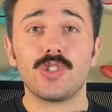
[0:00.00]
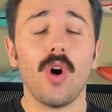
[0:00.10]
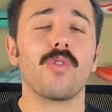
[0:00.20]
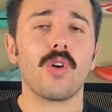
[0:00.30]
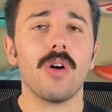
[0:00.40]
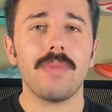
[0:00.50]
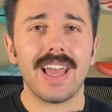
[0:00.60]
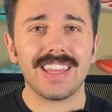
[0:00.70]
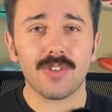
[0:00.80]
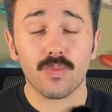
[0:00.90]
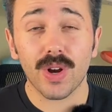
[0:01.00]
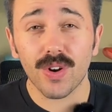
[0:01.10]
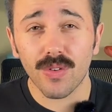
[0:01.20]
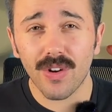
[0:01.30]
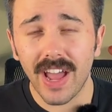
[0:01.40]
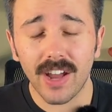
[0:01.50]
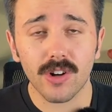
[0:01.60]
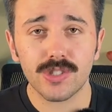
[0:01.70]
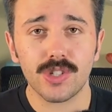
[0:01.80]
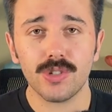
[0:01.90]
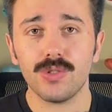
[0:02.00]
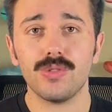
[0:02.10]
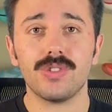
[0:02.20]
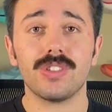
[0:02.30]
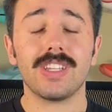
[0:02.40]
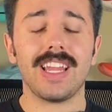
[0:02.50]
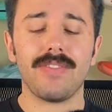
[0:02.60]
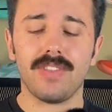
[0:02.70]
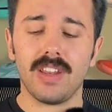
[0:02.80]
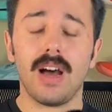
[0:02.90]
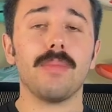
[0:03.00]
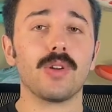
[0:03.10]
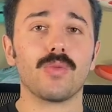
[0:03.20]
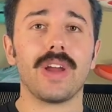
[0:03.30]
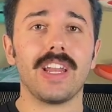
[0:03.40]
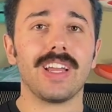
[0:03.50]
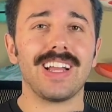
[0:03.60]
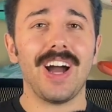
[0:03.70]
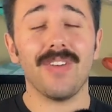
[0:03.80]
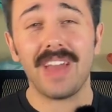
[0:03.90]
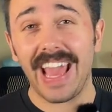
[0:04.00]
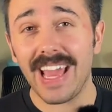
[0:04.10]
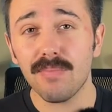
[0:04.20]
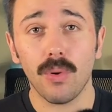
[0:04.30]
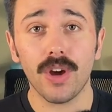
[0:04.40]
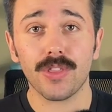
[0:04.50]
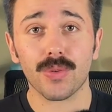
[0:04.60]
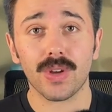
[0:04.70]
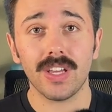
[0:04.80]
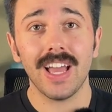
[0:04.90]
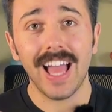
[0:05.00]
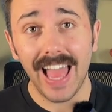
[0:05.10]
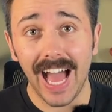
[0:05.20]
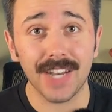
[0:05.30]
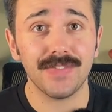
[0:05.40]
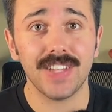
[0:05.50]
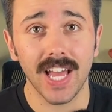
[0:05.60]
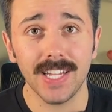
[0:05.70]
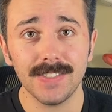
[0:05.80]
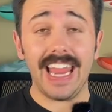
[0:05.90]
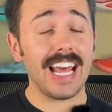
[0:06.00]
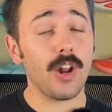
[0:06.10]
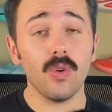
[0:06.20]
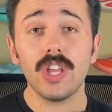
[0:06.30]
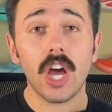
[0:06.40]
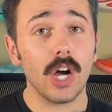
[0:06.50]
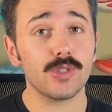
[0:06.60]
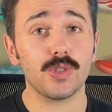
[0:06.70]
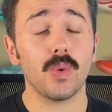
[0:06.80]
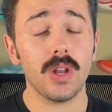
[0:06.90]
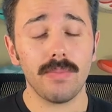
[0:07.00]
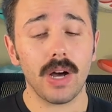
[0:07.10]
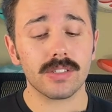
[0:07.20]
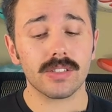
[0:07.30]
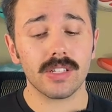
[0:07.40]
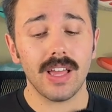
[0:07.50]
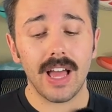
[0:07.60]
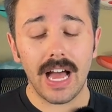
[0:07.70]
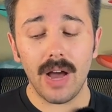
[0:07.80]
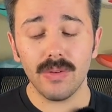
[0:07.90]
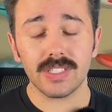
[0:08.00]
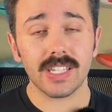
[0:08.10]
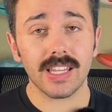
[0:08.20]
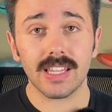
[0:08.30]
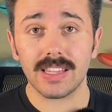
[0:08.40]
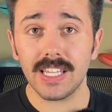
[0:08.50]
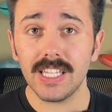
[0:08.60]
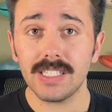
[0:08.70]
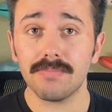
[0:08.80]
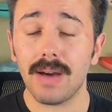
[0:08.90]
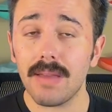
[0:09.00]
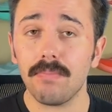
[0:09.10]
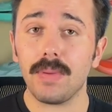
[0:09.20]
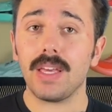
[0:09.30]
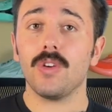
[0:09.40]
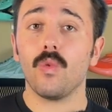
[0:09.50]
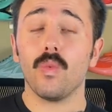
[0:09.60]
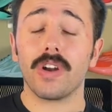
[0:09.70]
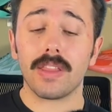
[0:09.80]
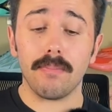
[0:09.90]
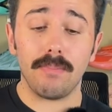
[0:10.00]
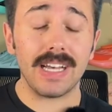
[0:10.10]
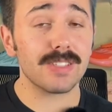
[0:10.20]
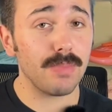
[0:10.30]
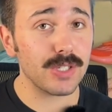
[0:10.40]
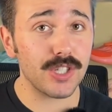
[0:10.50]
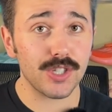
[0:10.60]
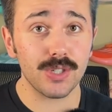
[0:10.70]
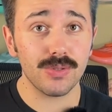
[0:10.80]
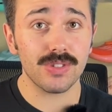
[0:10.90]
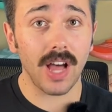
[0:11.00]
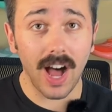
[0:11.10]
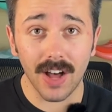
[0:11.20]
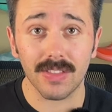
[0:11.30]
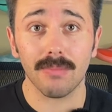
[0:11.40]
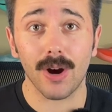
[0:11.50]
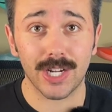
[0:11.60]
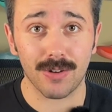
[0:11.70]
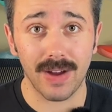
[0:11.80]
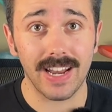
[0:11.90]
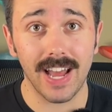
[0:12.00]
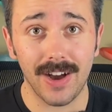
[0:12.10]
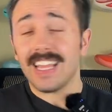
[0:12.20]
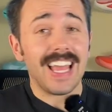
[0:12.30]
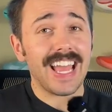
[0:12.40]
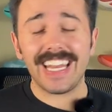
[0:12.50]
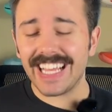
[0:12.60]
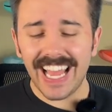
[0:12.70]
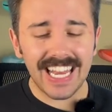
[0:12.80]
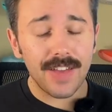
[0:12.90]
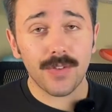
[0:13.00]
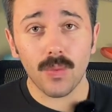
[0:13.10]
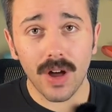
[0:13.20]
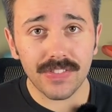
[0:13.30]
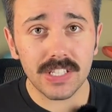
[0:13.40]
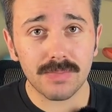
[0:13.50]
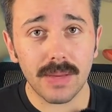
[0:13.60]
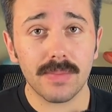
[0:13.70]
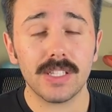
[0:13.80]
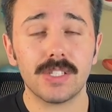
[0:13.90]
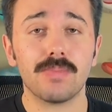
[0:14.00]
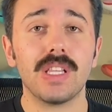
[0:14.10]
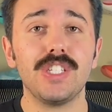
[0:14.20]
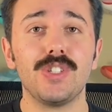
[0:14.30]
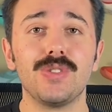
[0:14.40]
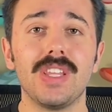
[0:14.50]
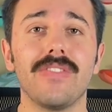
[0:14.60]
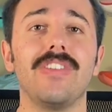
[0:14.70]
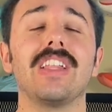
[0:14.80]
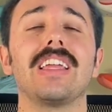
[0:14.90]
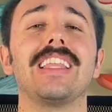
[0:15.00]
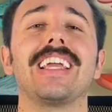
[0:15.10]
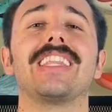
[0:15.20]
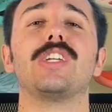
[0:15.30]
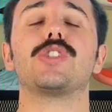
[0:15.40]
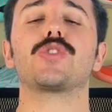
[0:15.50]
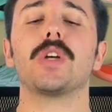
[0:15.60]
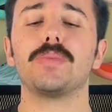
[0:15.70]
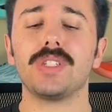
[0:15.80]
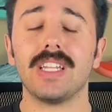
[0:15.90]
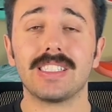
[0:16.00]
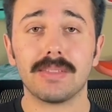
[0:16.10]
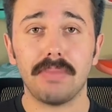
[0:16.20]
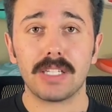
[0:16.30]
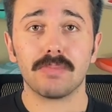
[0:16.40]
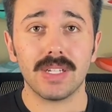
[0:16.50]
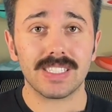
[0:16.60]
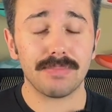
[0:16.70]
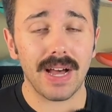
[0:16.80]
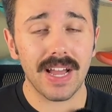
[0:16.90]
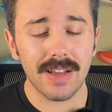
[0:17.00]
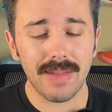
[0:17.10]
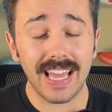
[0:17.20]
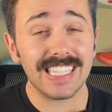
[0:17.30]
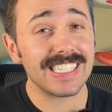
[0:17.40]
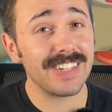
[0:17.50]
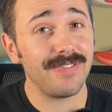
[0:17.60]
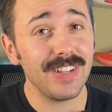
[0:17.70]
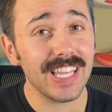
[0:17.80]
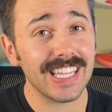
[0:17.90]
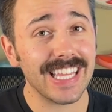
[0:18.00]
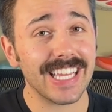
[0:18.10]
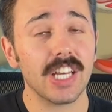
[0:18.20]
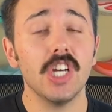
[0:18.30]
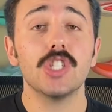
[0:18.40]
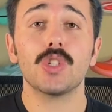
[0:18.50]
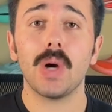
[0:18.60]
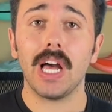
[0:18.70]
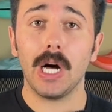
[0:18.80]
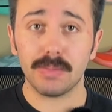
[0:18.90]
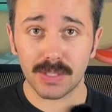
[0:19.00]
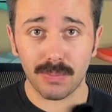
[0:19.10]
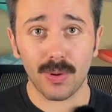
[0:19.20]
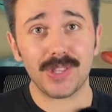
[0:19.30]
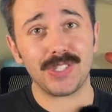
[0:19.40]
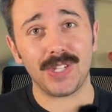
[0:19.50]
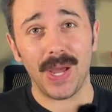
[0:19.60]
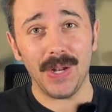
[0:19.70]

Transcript: overall, man, the Rigor AR2s get a phenomenal rating of 8.3 out of 10. And at only 120 bucks, I would say that these might be one of the best budget shoes on the market right now. And again, if you want these babies, please use the affiliate link in the description. It's the best place to buy them, and it's an affiliate link, so it helps support the channel.